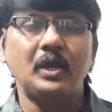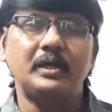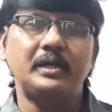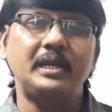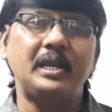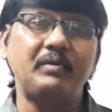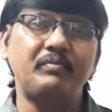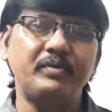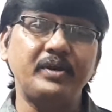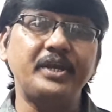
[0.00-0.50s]

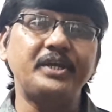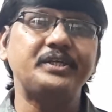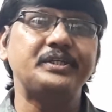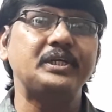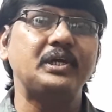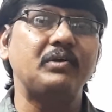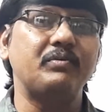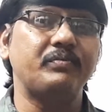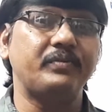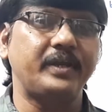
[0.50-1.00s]
definition
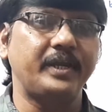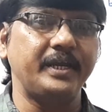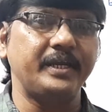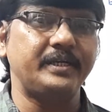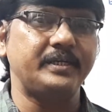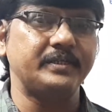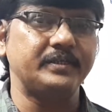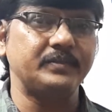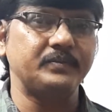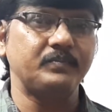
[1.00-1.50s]
of
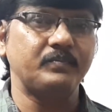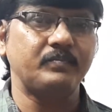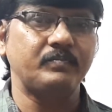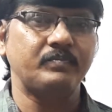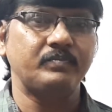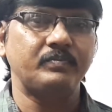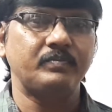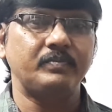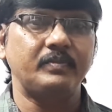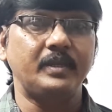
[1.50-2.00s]
heat,
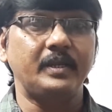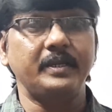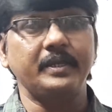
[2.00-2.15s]
then